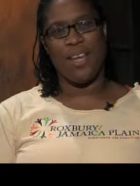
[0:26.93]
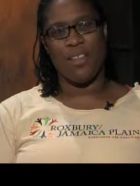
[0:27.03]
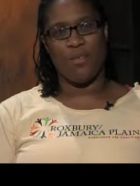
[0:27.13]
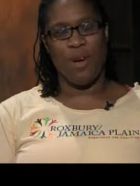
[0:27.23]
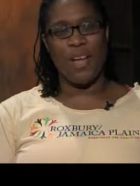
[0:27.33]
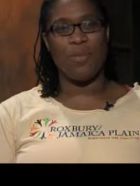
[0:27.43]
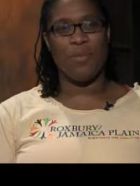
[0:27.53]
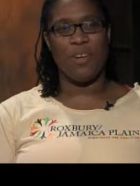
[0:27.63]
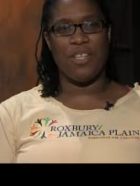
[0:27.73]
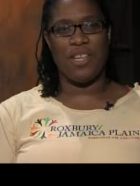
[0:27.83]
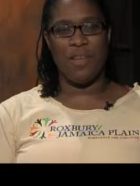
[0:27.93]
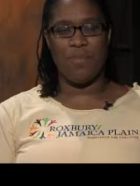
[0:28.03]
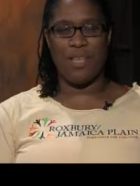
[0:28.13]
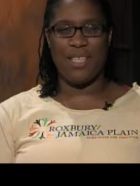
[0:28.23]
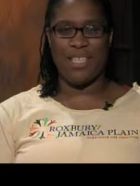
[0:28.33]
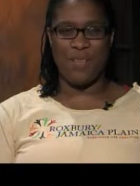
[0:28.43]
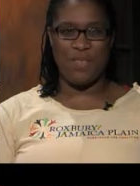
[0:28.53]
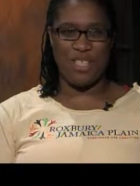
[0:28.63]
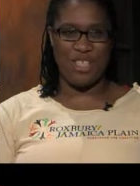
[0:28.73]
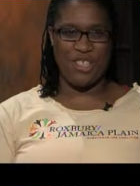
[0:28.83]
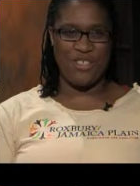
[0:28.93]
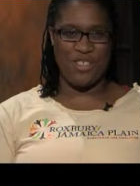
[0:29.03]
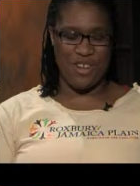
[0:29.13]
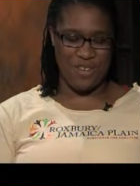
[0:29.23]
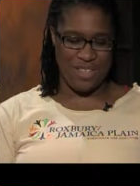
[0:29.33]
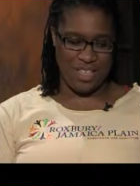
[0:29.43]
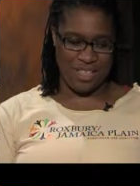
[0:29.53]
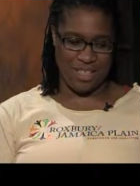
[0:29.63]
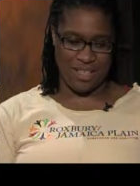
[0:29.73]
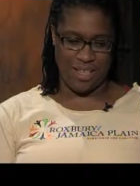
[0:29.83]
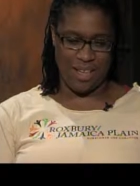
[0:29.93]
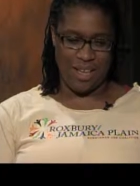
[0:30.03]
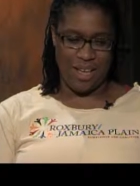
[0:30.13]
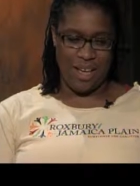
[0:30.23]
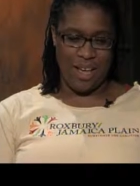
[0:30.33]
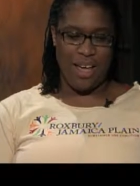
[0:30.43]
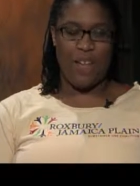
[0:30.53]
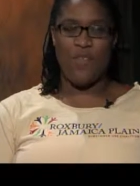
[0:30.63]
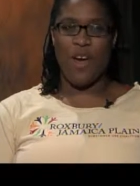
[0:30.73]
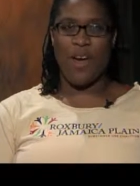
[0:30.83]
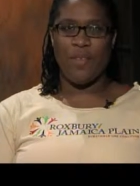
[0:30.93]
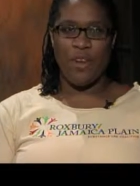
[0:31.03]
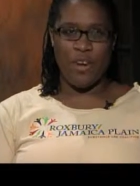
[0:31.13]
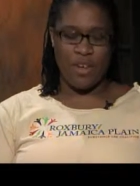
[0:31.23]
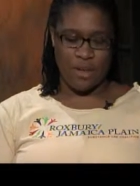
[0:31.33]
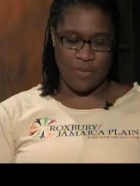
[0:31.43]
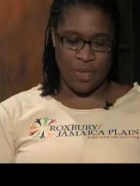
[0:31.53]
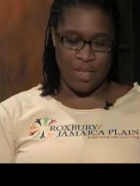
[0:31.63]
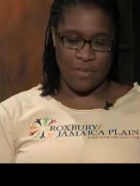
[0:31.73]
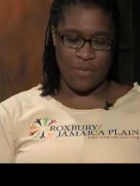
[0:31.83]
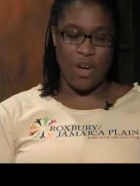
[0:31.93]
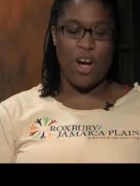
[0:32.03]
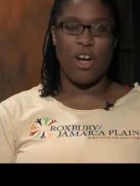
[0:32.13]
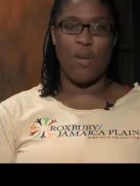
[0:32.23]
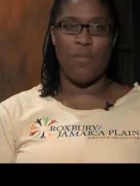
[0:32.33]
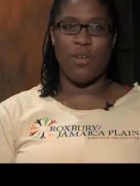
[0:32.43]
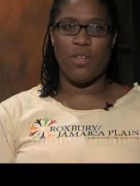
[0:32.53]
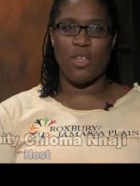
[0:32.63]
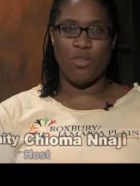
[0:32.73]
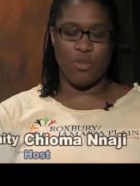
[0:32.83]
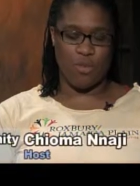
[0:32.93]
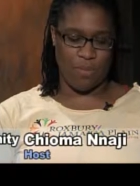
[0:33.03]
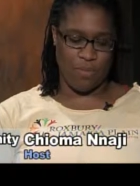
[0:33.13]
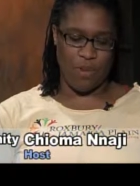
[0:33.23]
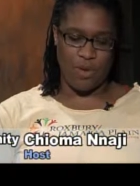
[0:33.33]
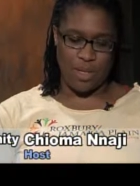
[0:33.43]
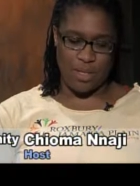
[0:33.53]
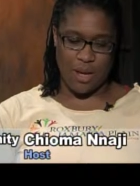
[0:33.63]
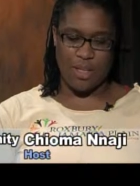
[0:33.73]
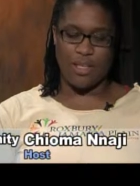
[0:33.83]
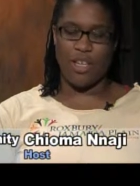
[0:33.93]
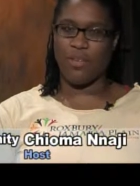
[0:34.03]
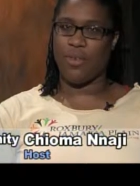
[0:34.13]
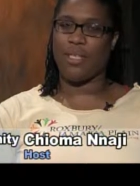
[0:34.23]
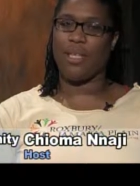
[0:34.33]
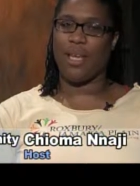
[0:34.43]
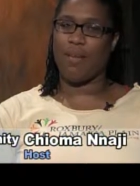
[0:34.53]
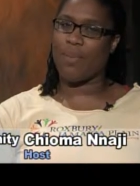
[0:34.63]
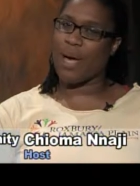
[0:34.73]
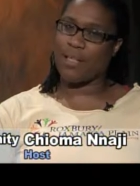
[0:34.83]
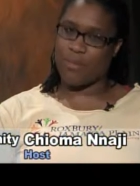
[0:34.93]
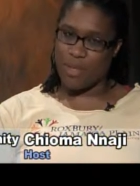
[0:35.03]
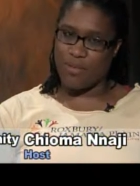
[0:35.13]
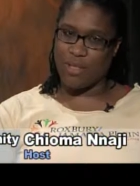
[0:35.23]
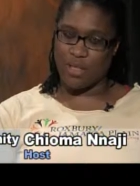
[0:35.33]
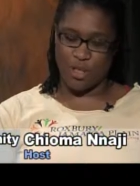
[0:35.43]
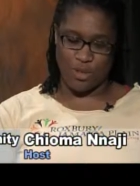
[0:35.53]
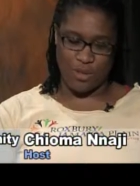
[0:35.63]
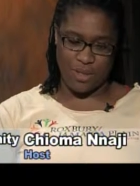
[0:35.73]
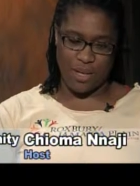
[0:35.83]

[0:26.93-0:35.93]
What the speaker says: the Roxbury JP Substance Use Coalition. If you haven't heard of us, we're a community group focused on decreasing the impact of substance use